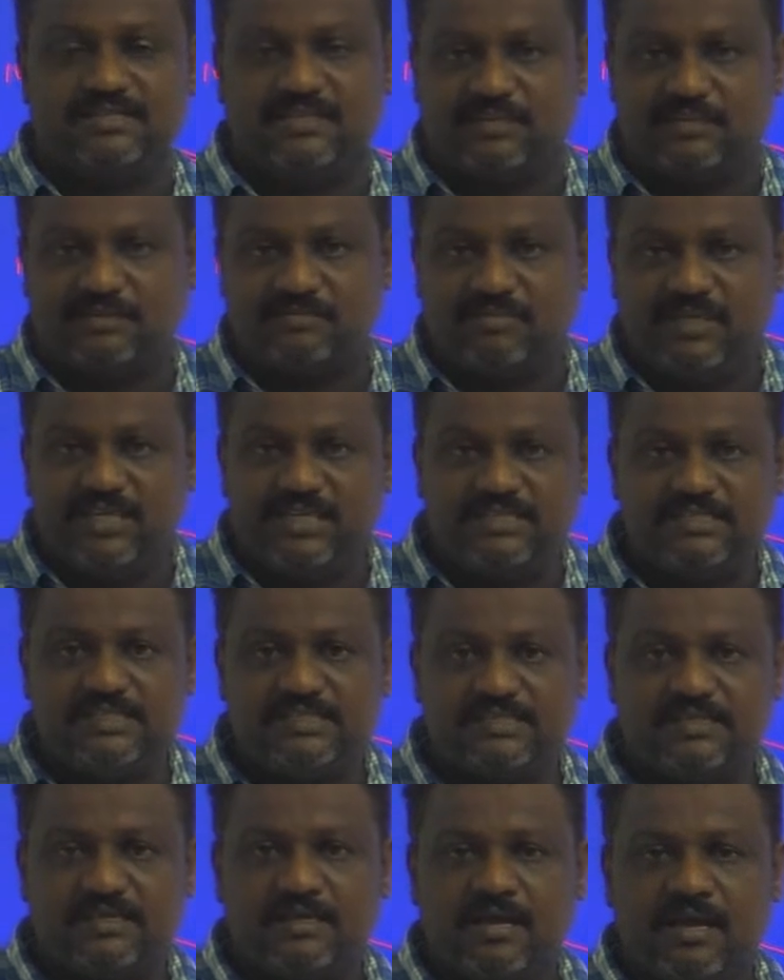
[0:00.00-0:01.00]
That
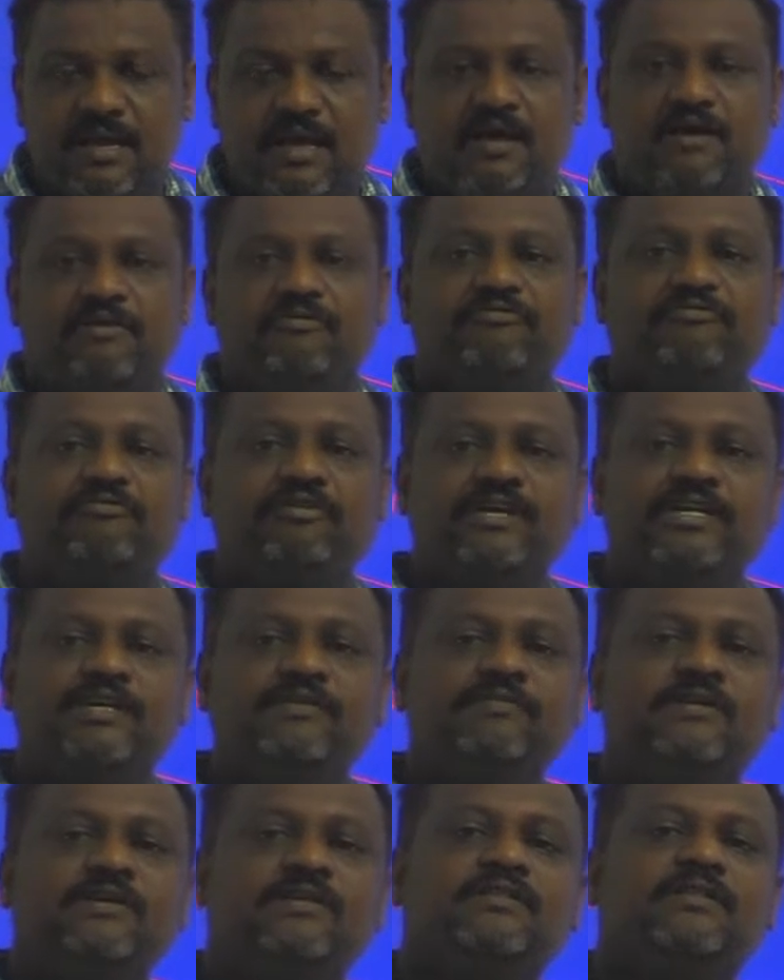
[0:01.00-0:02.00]
means
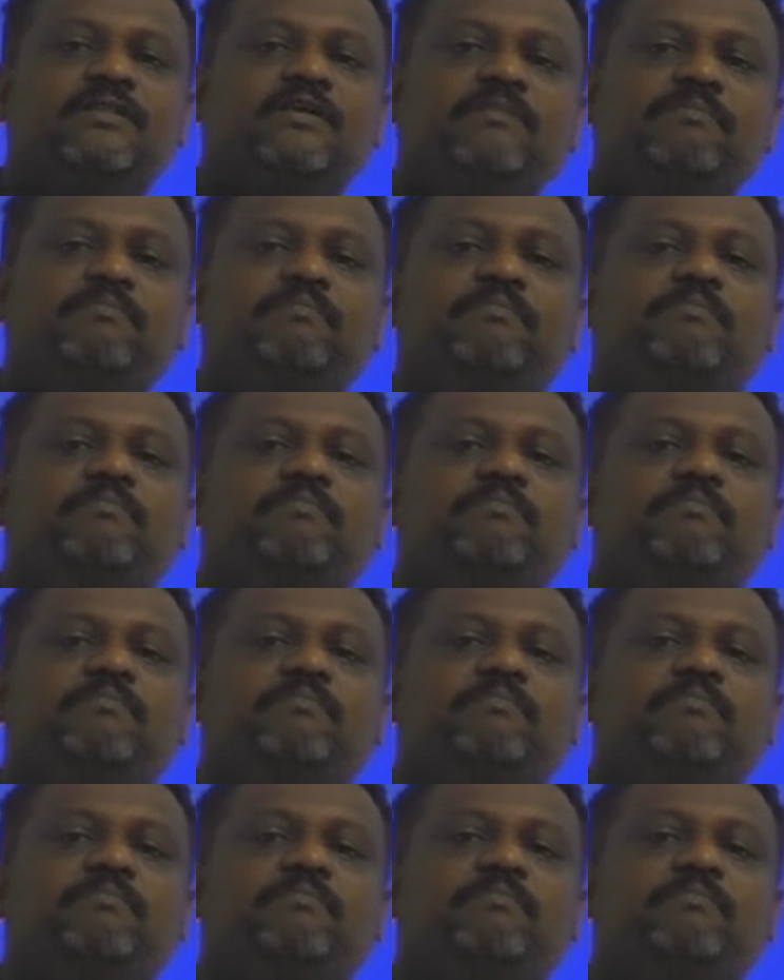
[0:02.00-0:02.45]
whenever the